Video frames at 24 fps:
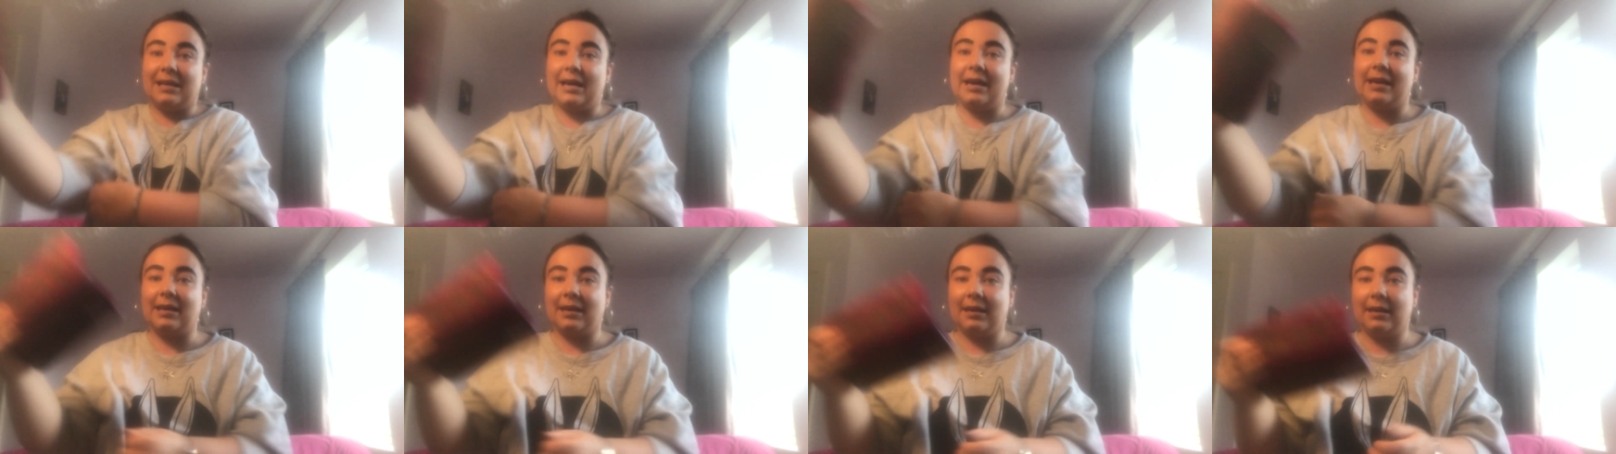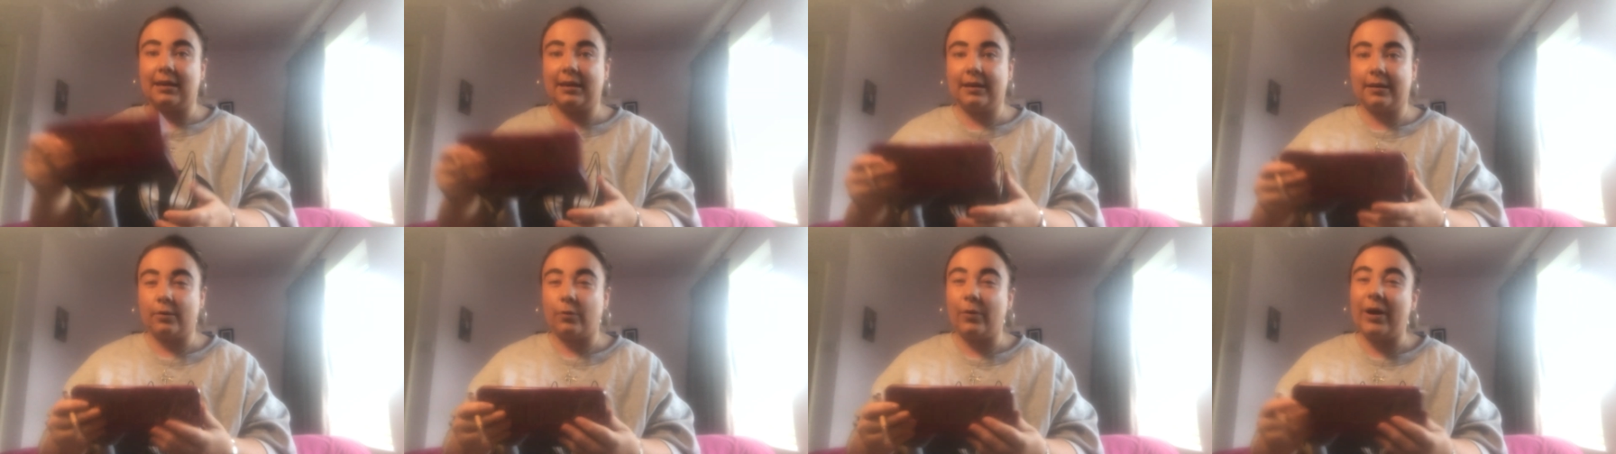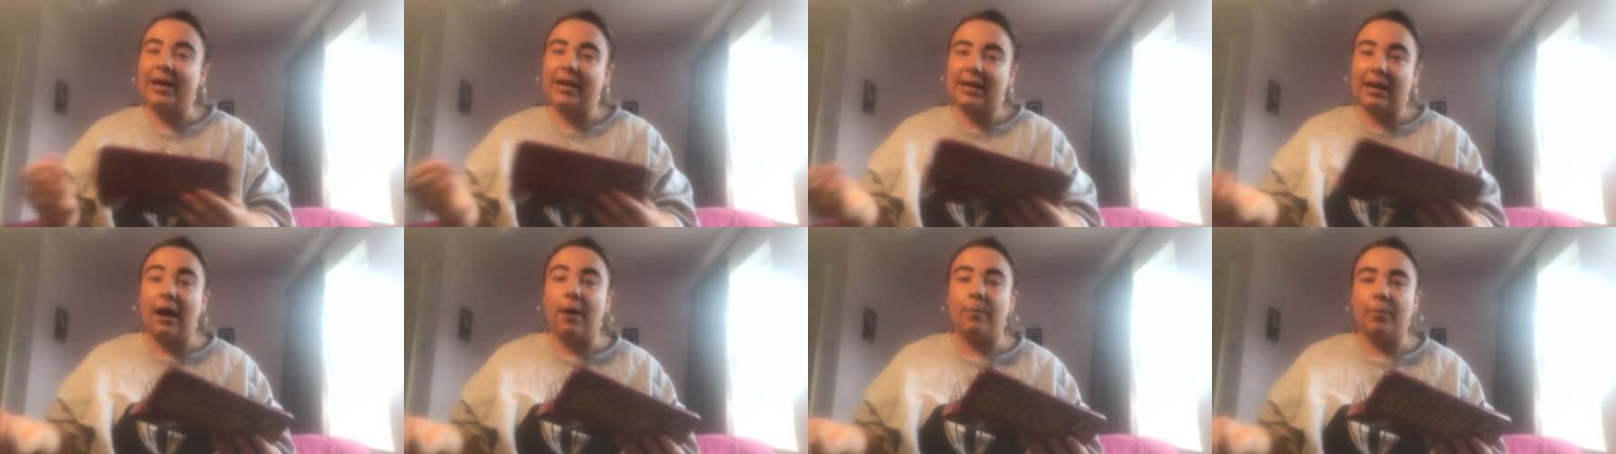like
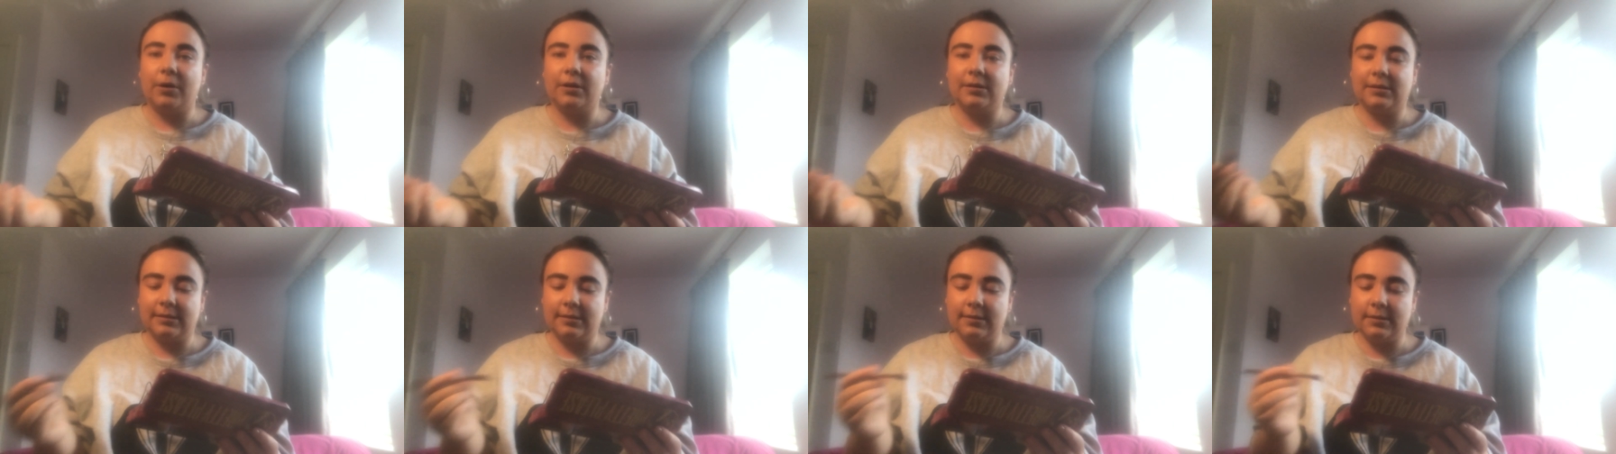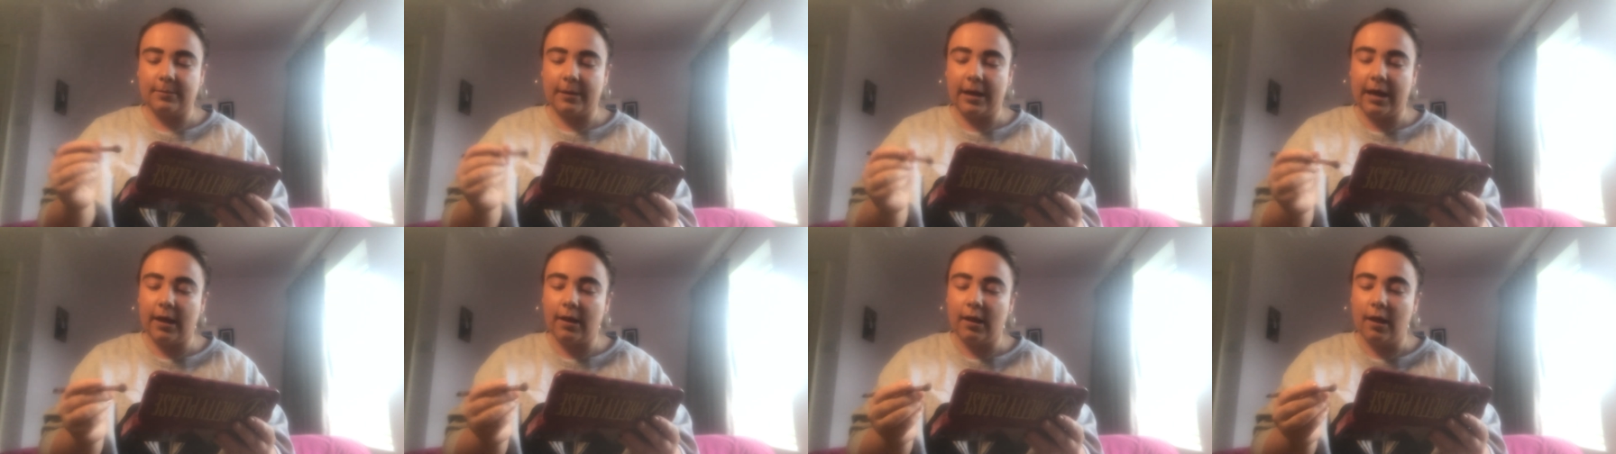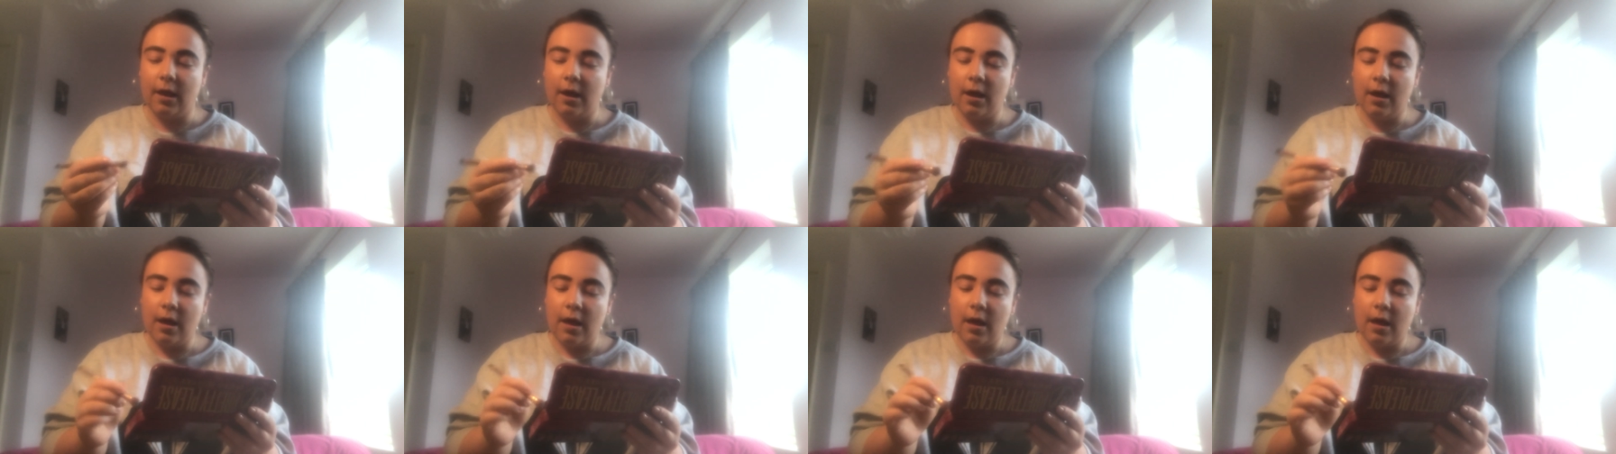quite glamorous as well.